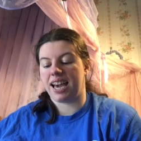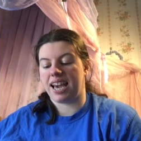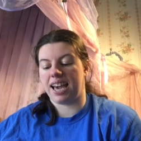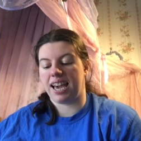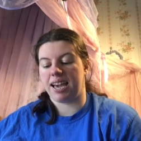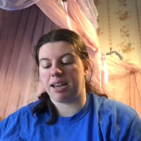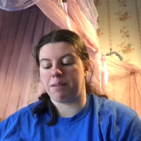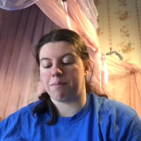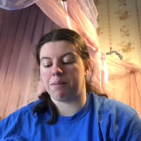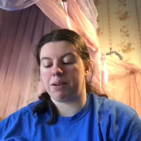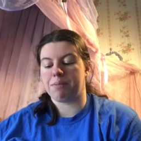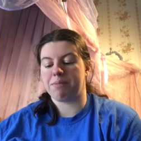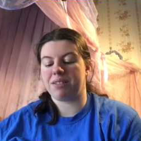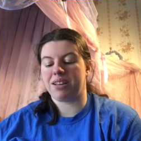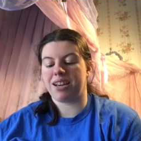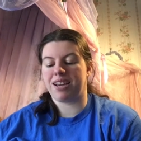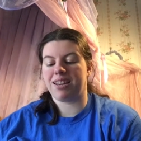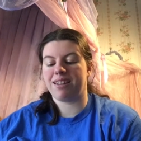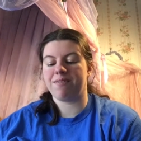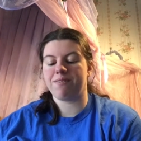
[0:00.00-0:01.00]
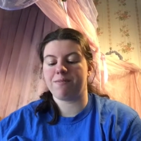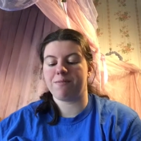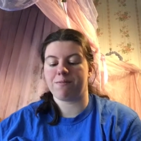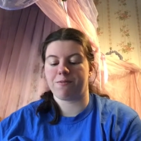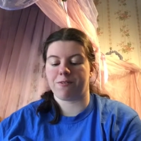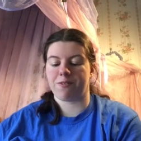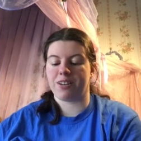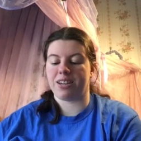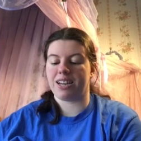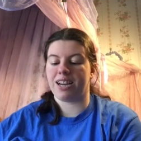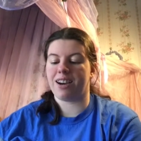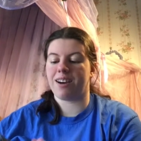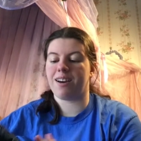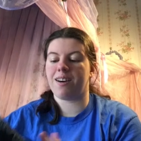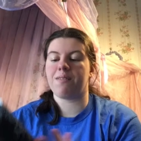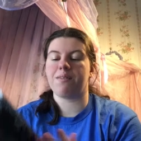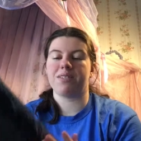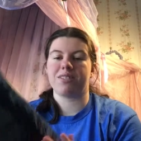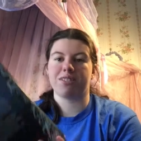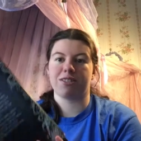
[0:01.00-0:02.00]
And my plan for right
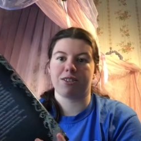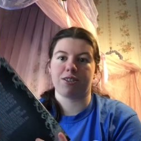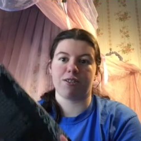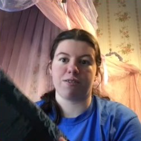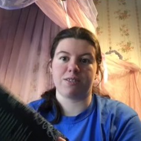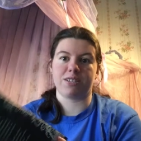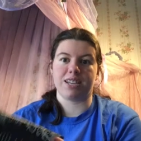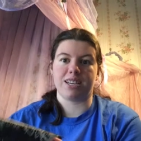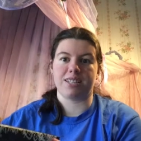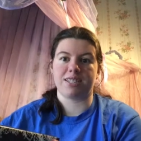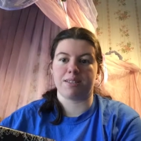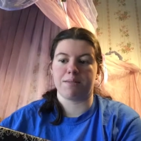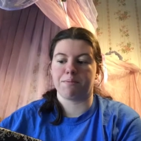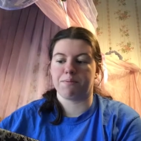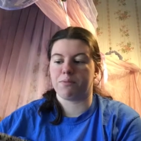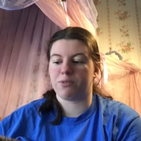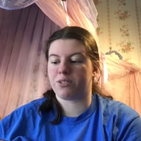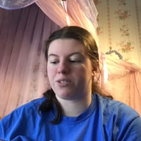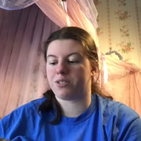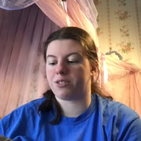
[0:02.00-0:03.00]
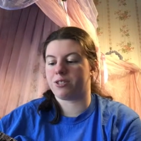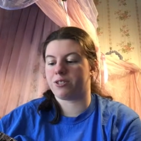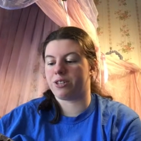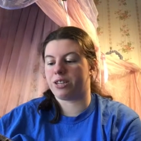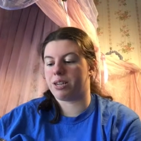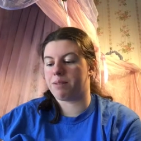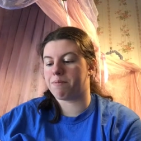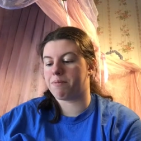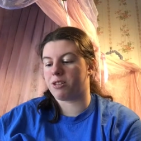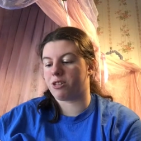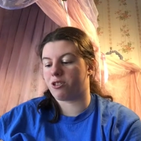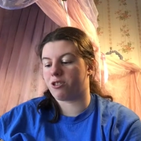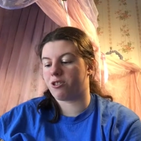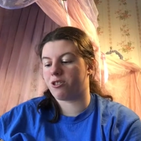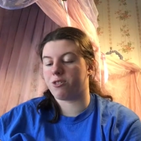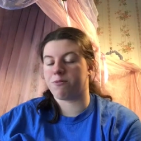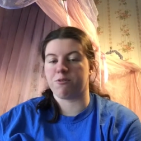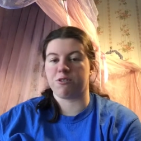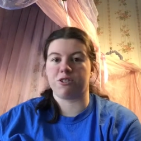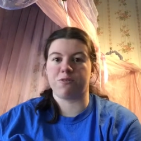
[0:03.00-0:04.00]
now is to go take some Bookstagram
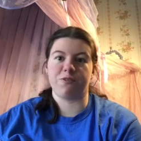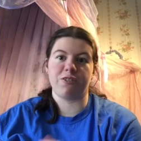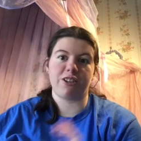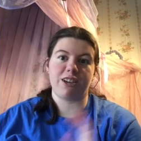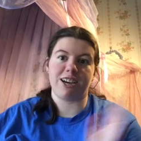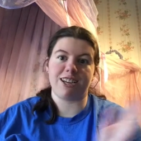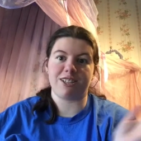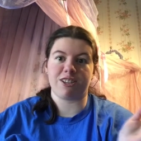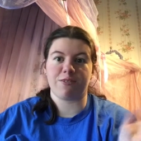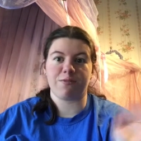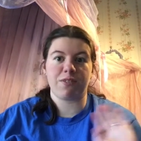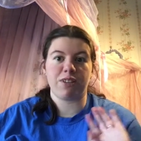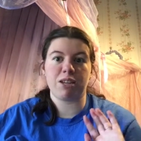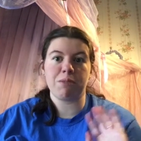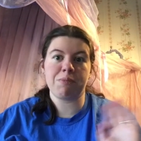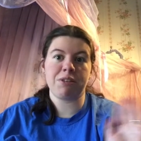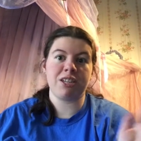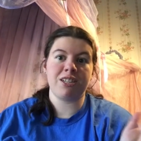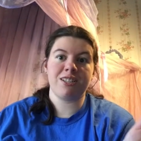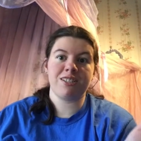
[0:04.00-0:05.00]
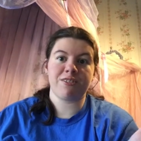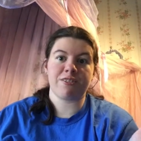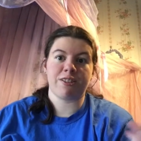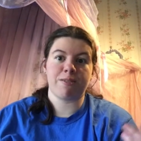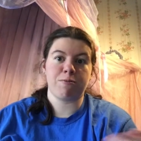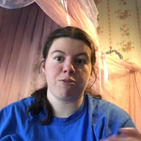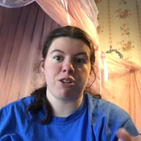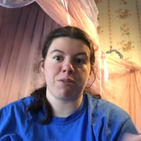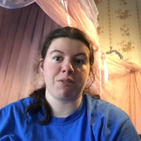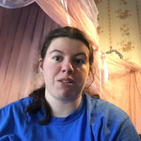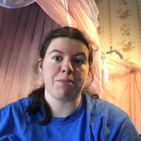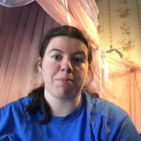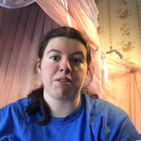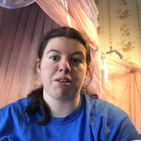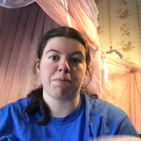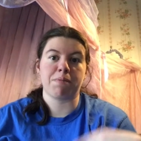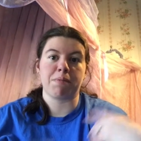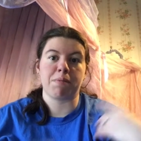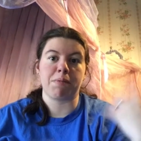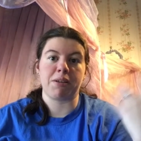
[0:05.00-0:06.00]
pictures, which if you guys aren't following me on Instagram, shameless
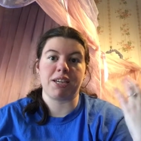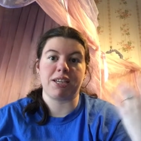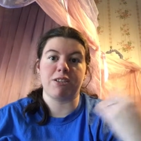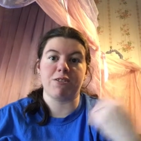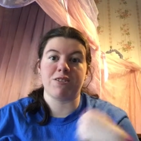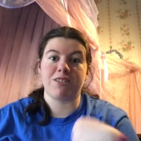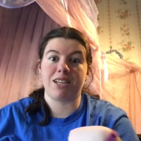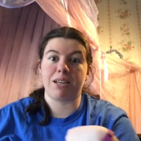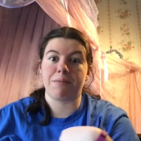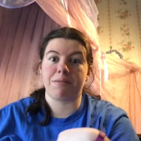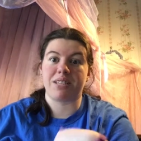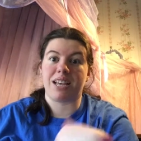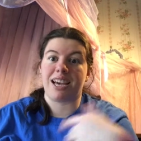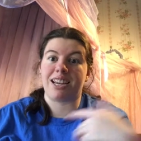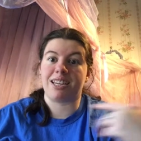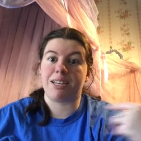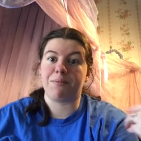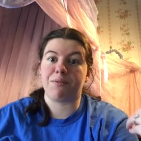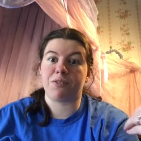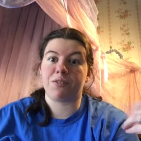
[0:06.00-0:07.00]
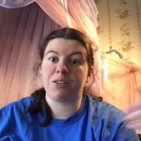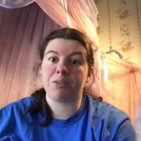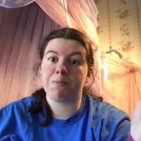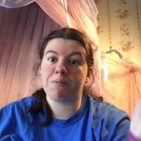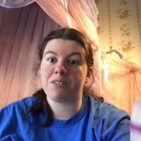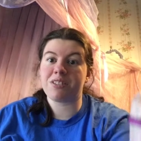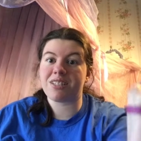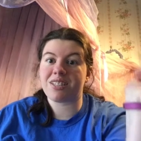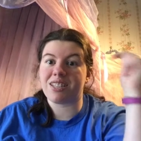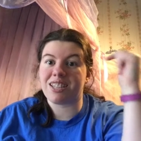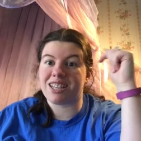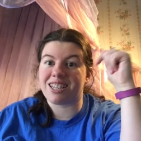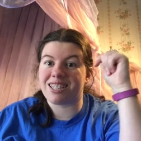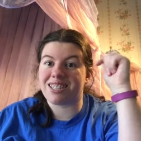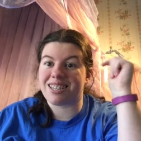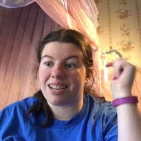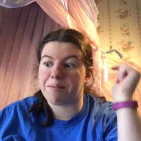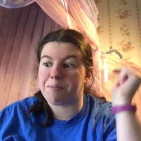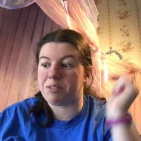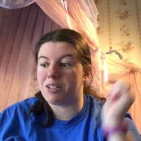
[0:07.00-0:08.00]
plug, my username is at Evil Queen Books. The link
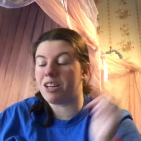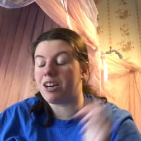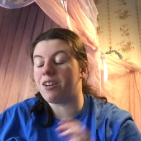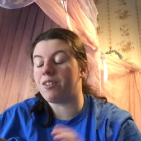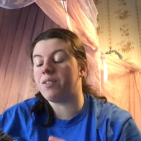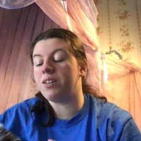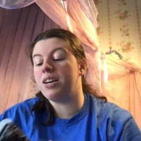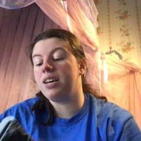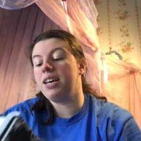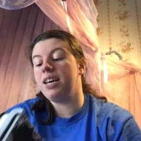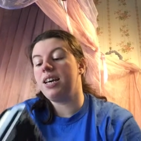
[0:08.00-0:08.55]
is down below.